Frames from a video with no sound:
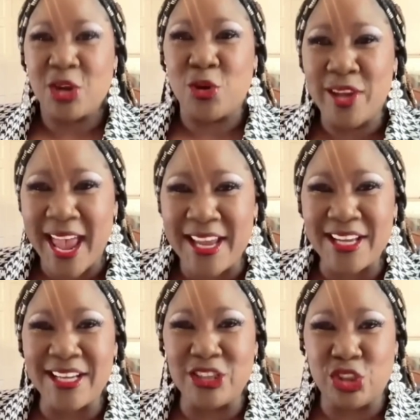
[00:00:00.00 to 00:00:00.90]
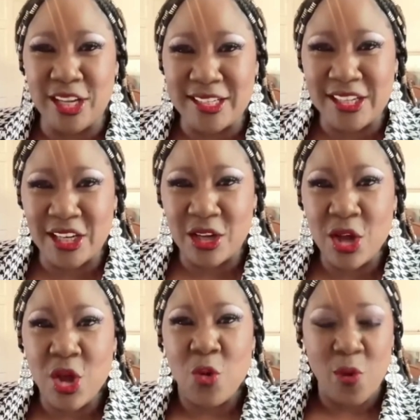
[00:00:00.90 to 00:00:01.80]
Create an
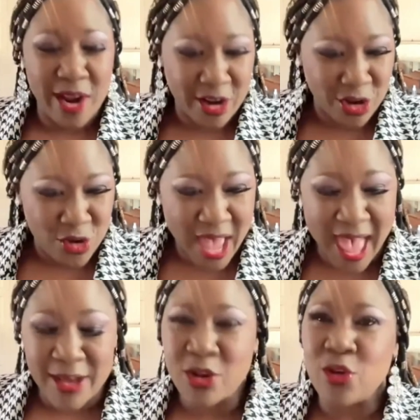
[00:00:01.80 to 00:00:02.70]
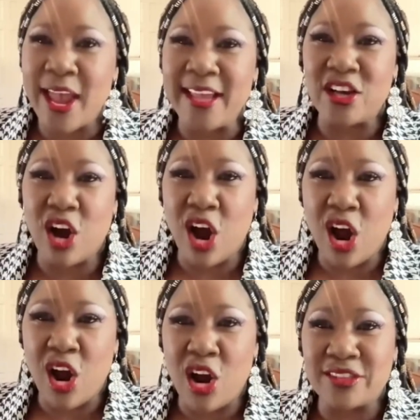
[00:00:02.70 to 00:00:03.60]
agenda where you create
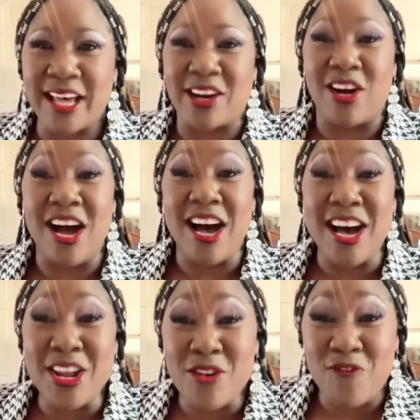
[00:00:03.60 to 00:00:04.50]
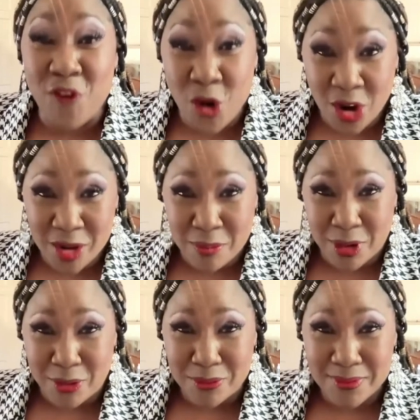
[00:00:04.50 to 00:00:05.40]
cars that are
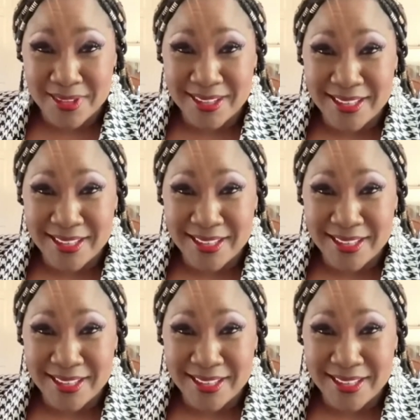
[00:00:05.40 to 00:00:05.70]
unaffordable